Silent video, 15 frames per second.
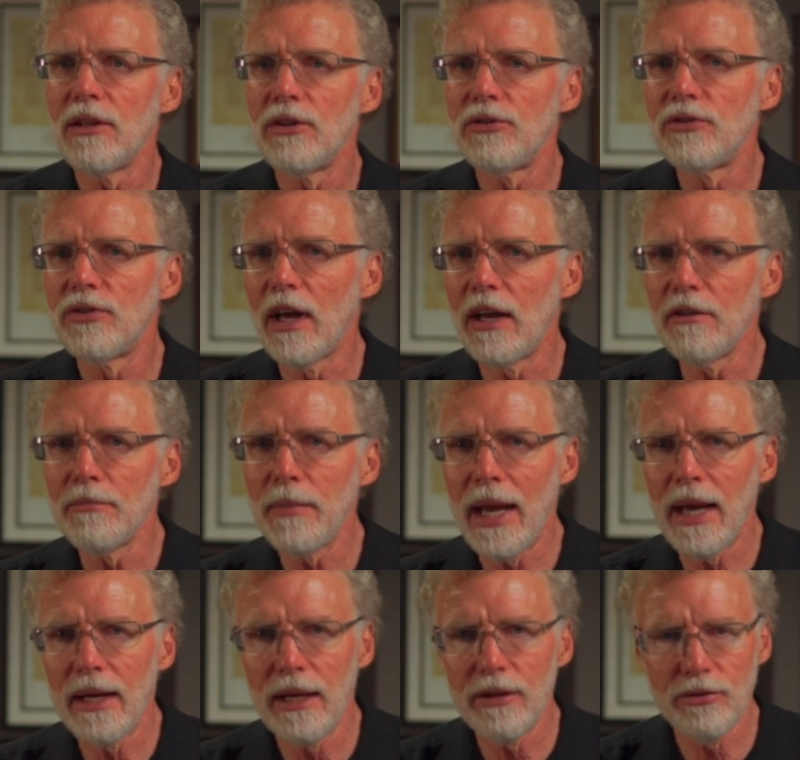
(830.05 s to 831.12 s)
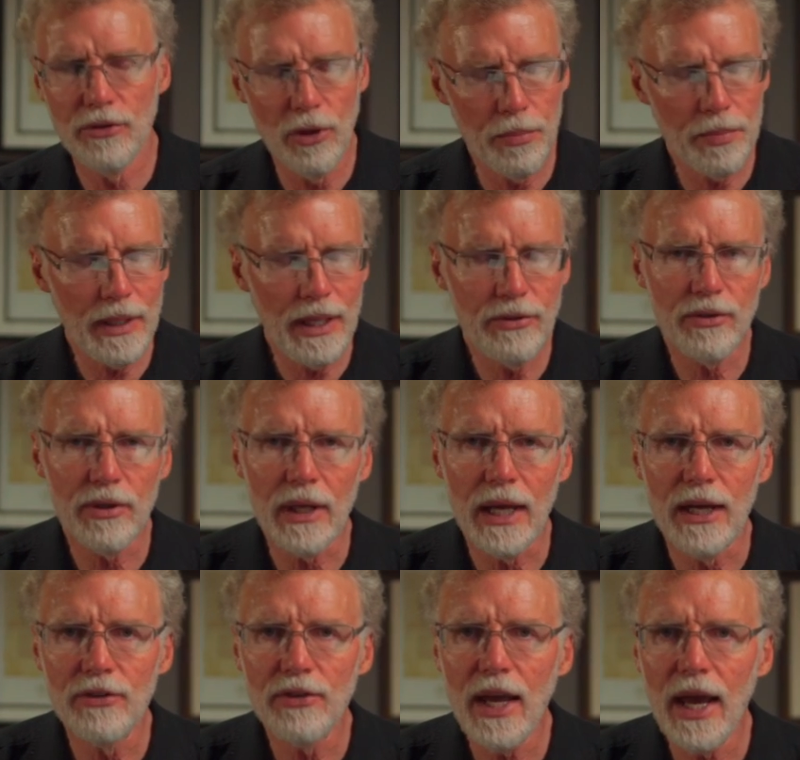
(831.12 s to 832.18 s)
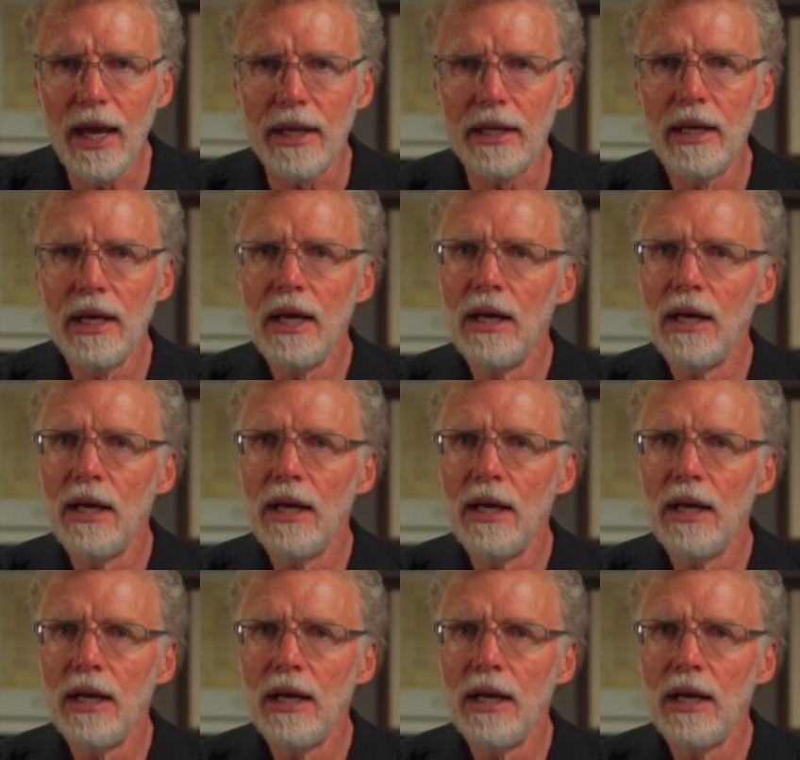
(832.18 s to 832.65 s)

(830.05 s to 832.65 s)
the Son of Man has no place to lay his head